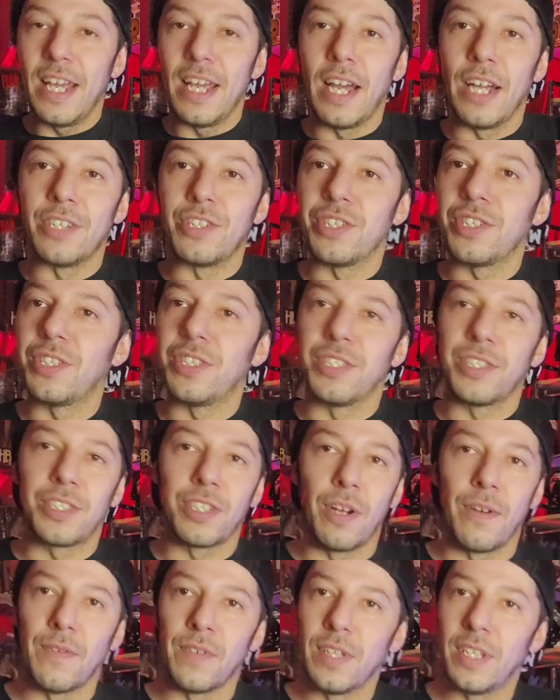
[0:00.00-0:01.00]
I just
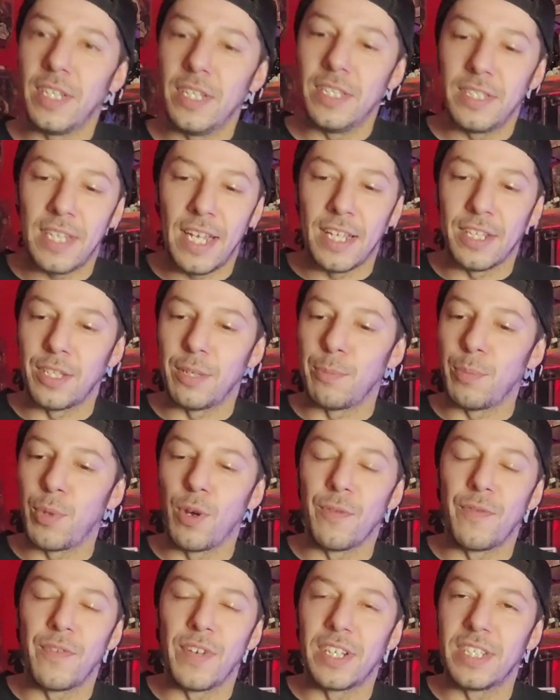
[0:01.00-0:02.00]
discovered this at the
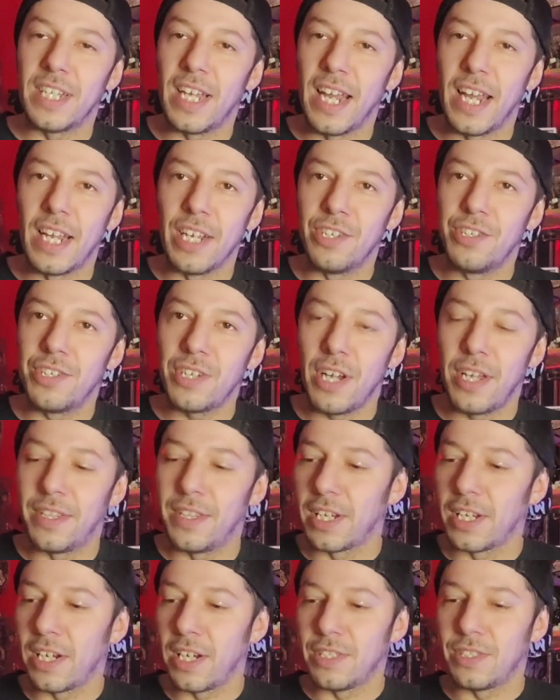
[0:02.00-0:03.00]
perfect age. I
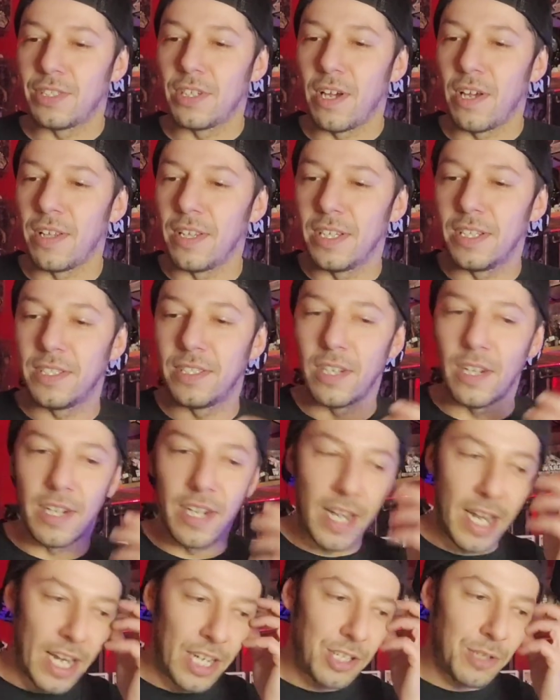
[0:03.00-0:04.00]
think I saw this on
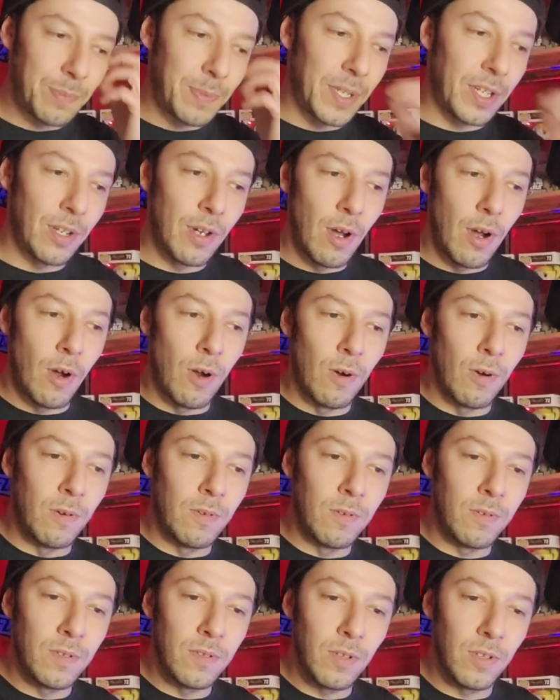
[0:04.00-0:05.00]

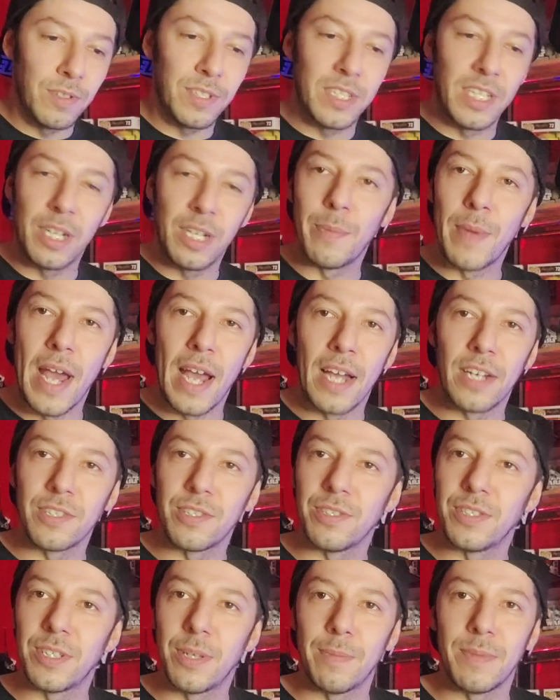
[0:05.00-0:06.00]
HBO or Cinemax
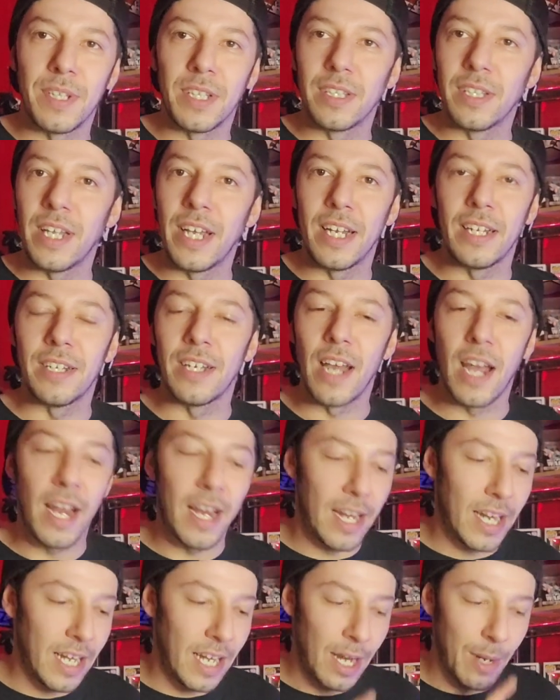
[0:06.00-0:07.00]
or something late at
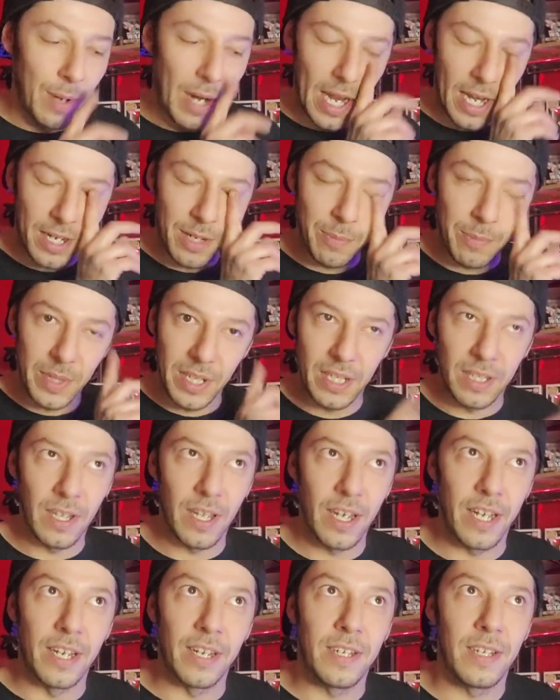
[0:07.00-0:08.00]
night, and I had to be
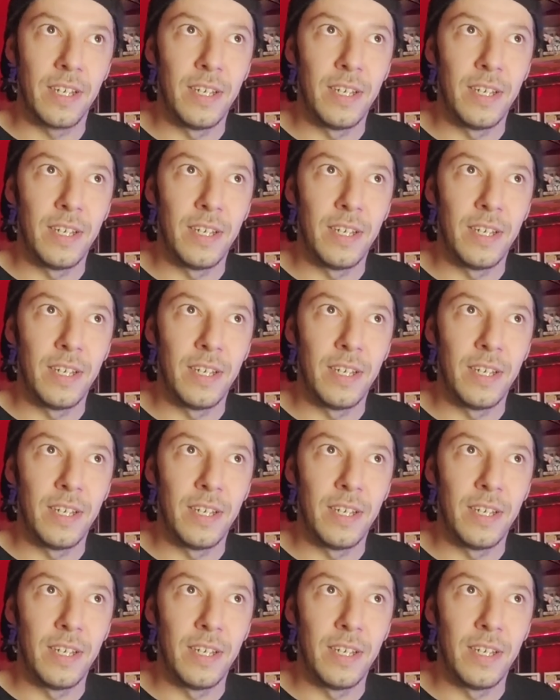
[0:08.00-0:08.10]
like